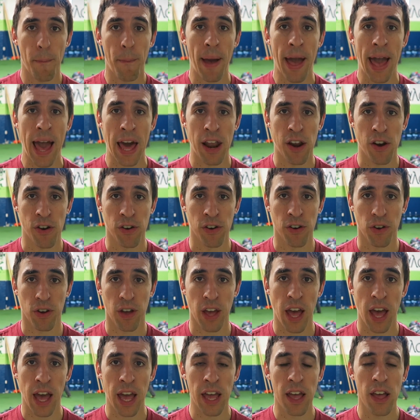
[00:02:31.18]
pattern.
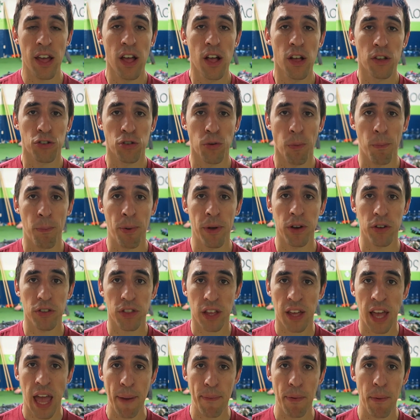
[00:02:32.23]
Okay, so
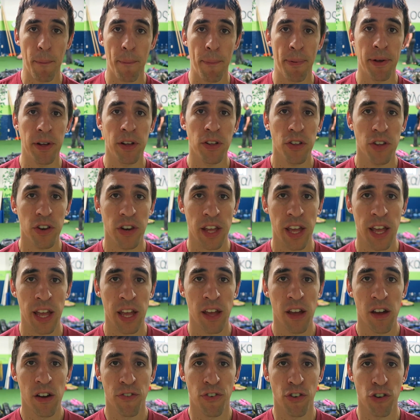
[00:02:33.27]
build the
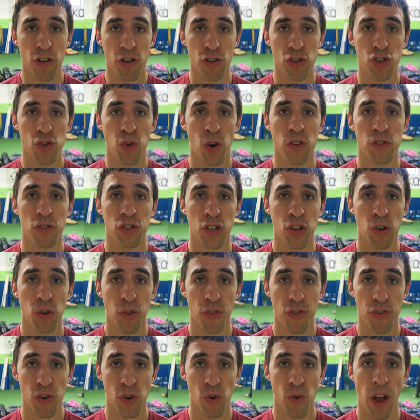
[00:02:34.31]
capability for your joints to
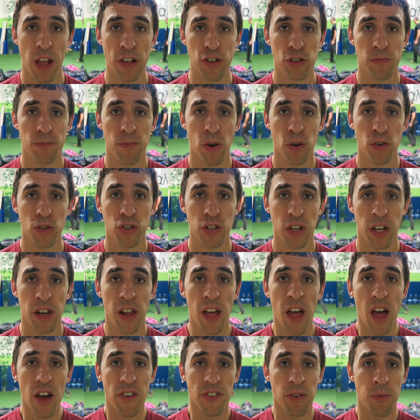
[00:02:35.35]
go through a range of motion.
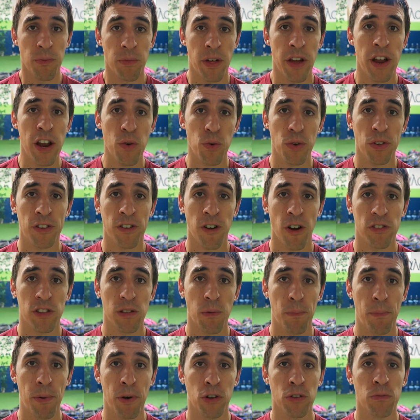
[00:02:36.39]
From there, we start
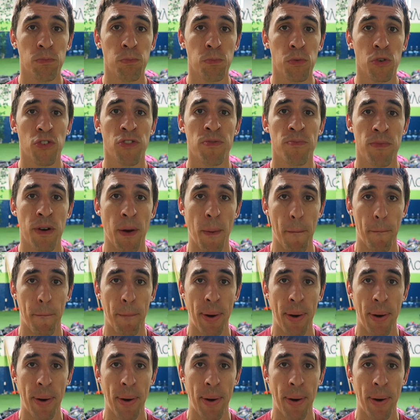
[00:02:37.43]
to build movement